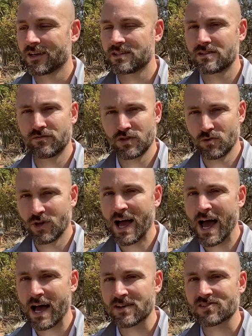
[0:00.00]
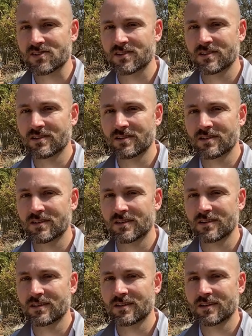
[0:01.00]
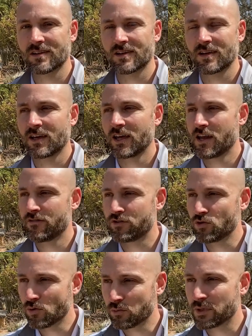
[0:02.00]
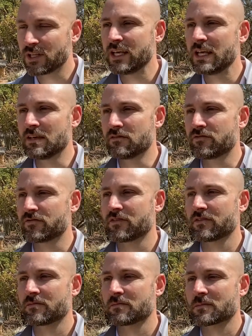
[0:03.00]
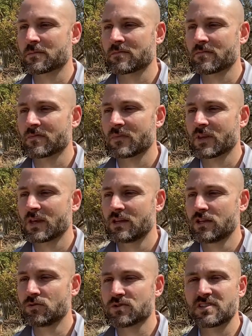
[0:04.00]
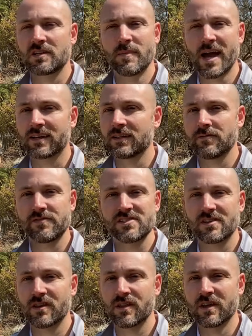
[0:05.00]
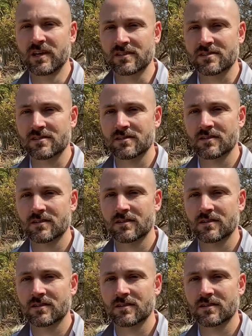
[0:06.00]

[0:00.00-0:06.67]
is if you will ask and if you will believe, you will see magnificent things.